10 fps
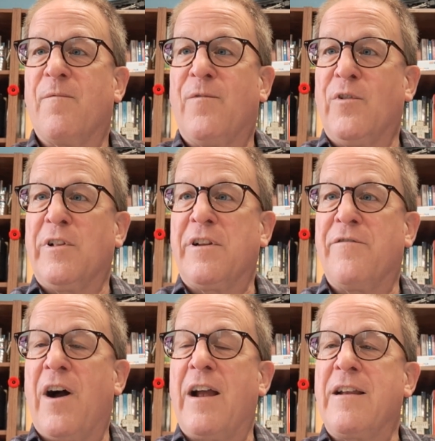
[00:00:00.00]
fully
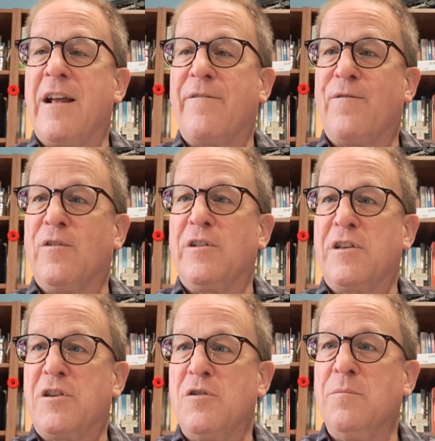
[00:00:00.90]
divine yet fully
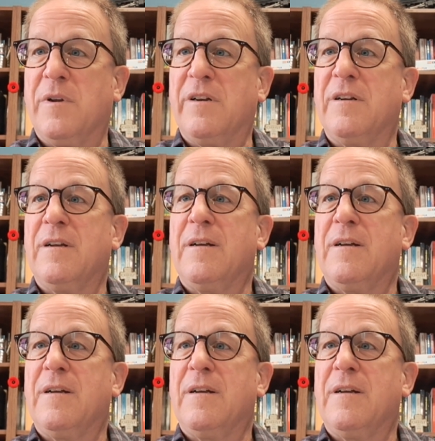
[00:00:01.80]
human.